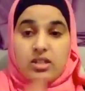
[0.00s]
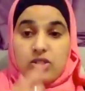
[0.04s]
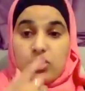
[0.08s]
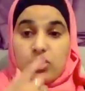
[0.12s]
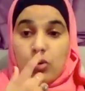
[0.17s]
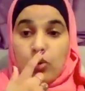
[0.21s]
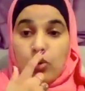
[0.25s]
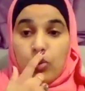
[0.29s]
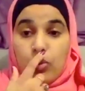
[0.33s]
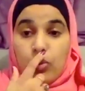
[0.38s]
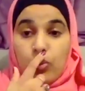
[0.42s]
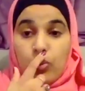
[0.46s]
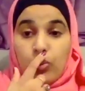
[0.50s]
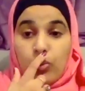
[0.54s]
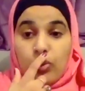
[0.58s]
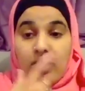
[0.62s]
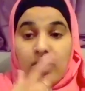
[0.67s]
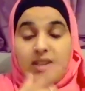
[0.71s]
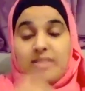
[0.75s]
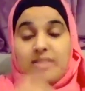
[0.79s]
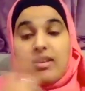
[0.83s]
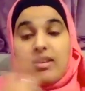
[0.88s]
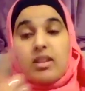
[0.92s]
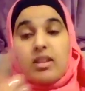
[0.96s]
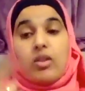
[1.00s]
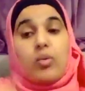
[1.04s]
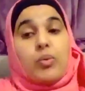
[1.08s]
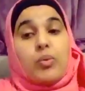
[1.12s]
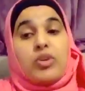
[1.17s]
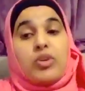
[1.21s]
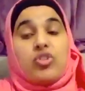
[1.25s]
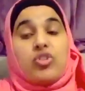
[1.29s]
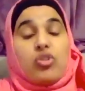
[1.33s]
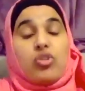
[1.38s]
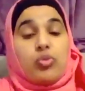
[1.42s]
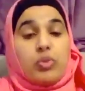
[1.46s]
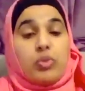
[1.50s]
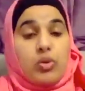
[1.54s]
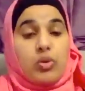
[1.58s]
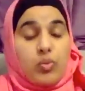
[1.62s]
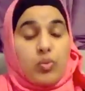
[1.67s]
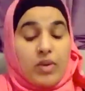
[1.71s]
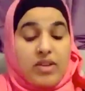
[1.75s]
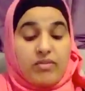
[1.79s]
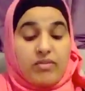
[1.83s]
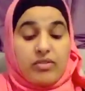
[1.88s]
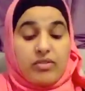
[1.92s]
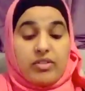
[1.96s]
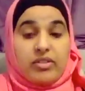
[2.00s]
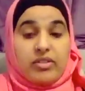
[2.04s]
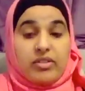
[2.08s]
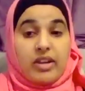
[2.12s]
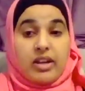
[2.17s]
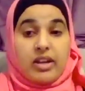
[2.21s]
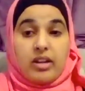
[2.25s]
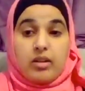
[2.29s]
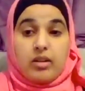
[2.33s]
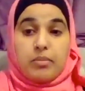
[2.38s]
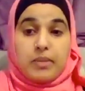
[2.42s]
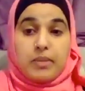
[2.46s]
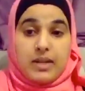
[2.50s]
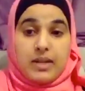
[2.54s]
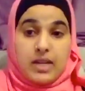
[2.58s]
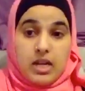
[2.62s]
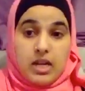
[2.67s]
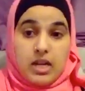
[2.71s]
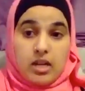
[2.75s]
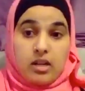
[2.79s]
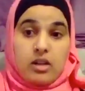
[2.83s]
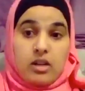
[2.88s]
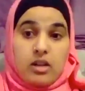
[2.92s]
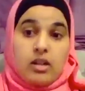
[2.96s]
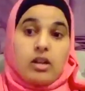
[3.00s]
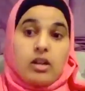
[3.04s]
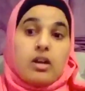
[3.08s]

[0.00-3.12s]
So they said that we just want to wait for a second opinion.